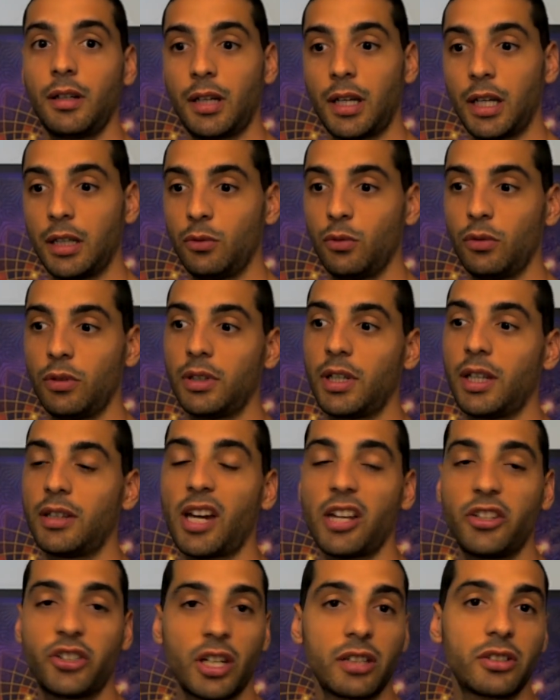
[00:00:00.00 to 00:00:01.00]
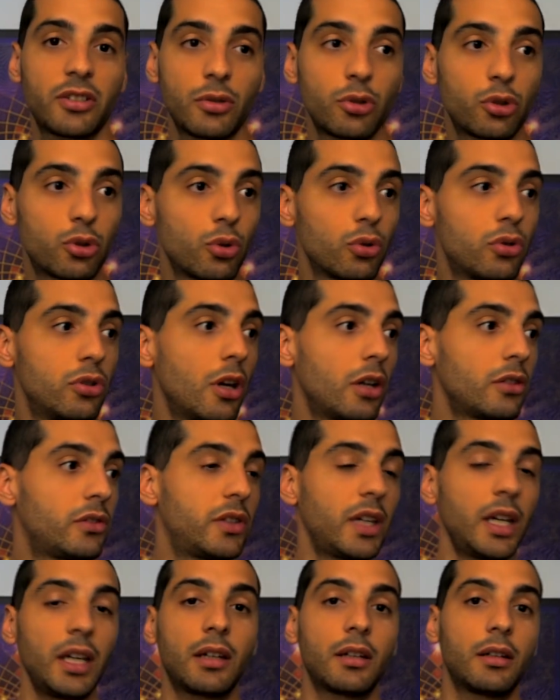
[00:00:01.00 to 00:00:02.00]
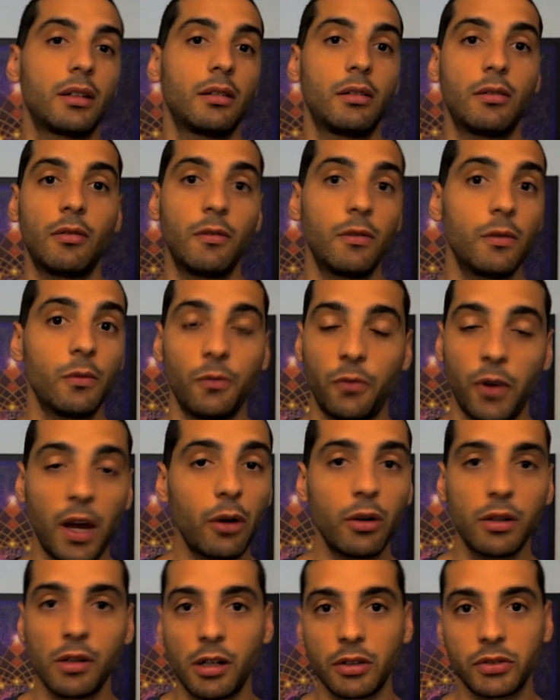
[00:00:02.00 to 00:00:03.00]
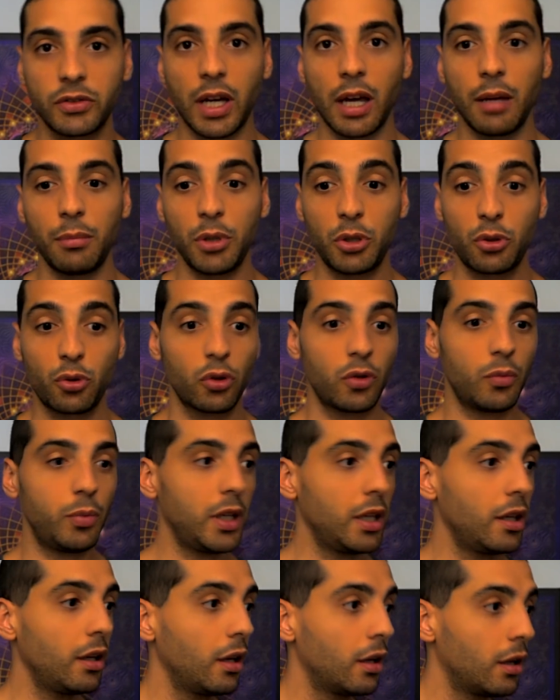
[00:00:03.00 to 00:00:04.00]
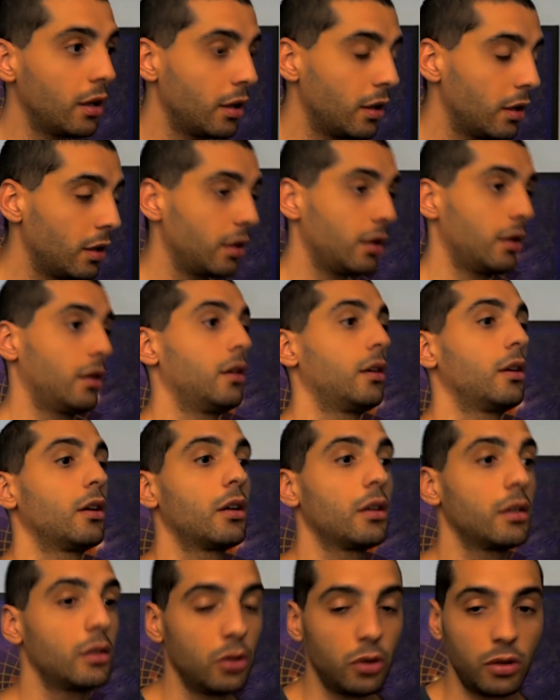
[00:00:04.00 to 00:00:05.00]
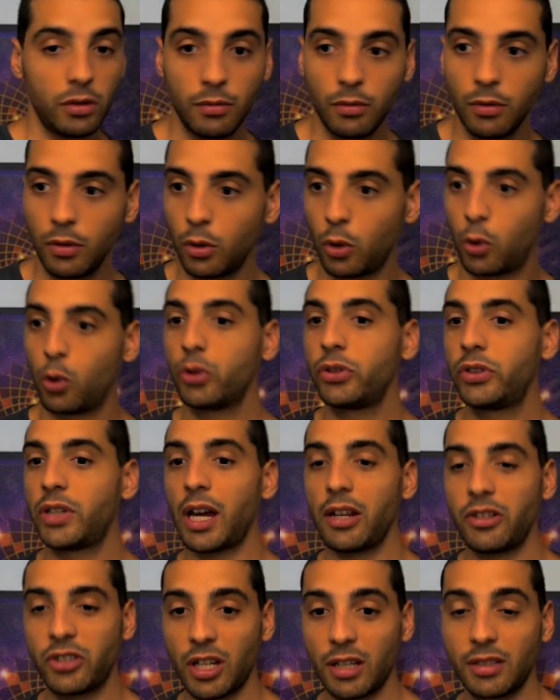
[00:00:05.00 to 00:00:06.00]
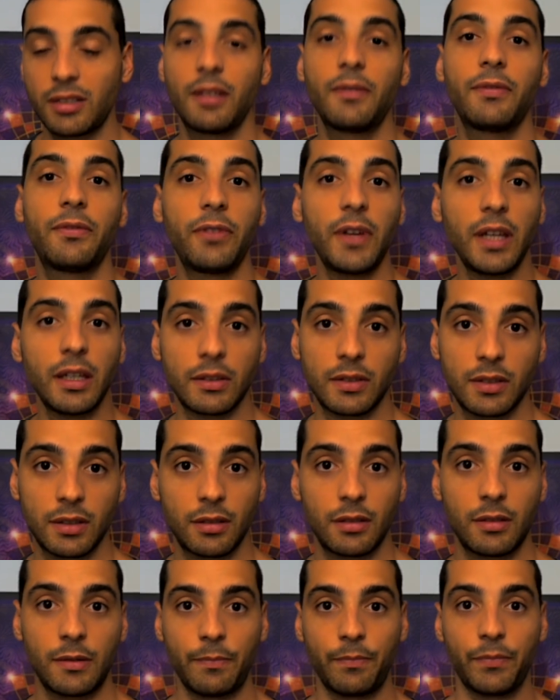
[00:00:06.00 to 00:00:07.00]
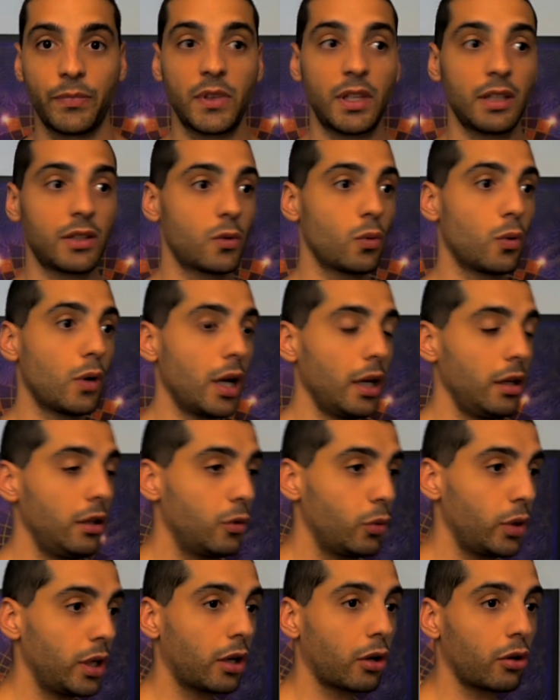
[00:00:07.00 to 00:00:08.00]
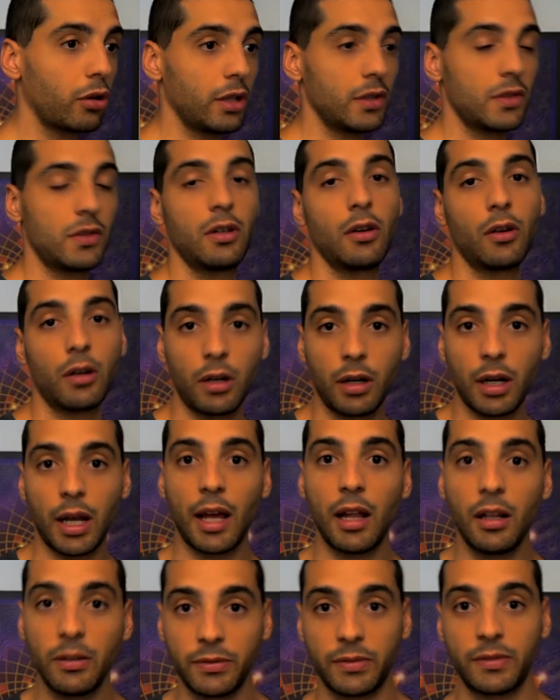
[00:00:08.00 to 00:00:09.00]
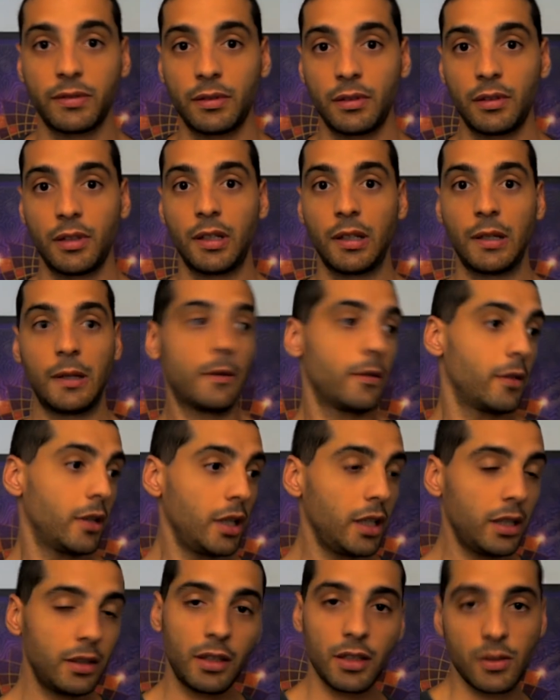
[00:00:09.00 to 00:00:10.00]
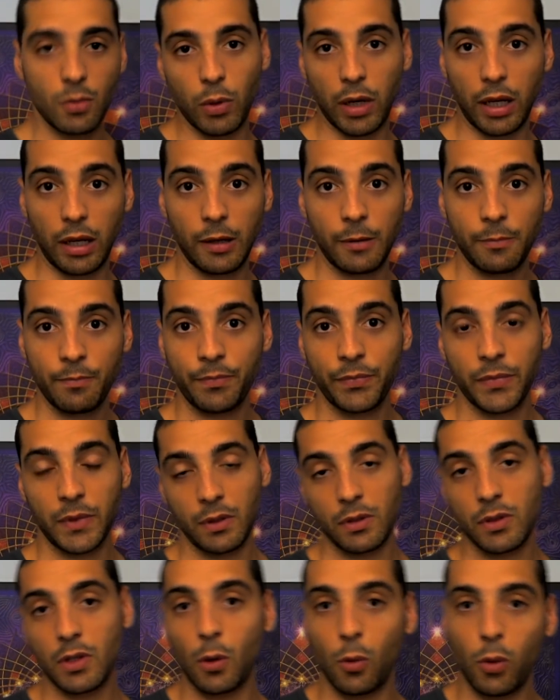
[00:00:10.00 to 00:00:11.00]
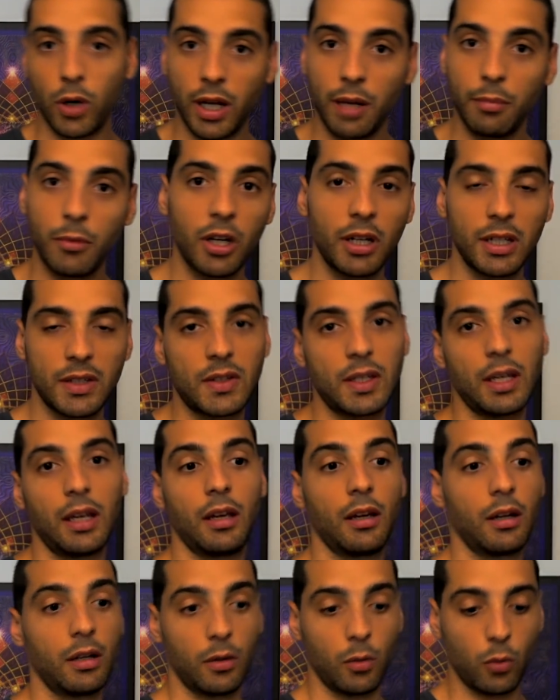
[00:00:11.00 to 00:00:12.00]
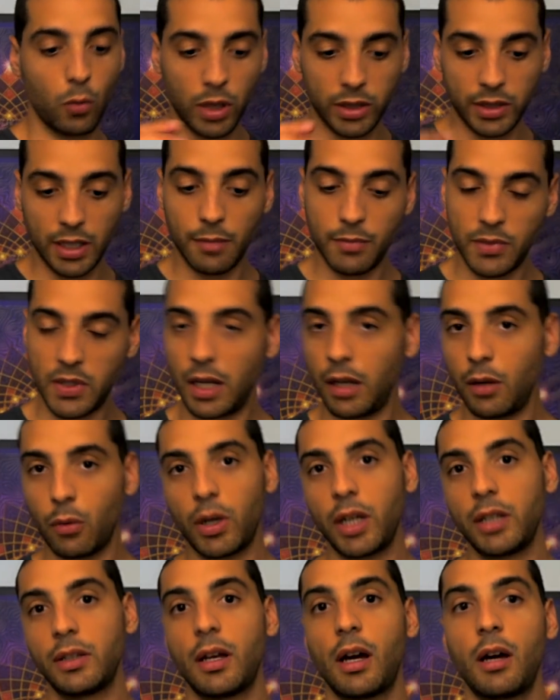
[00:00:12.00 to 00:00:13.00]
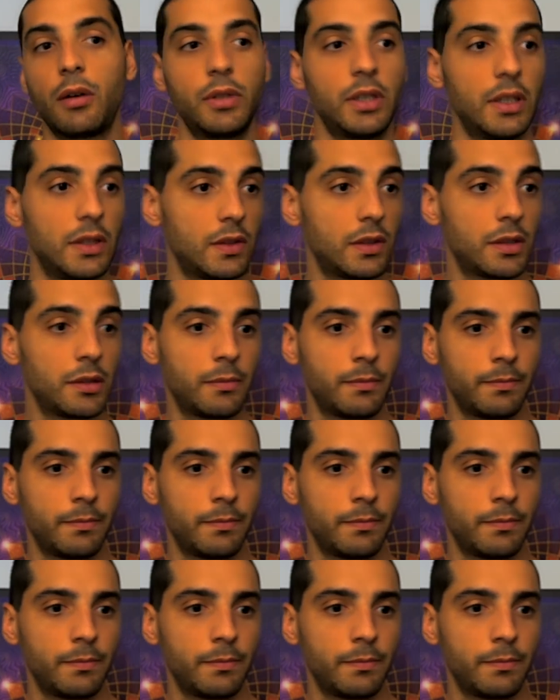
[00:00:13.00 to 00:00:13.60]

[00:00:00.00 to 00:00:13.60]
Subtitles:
And the digestion should not take very long time. It should be good digestive things. That's why you increase your health in this way. So what I'm saying right now is,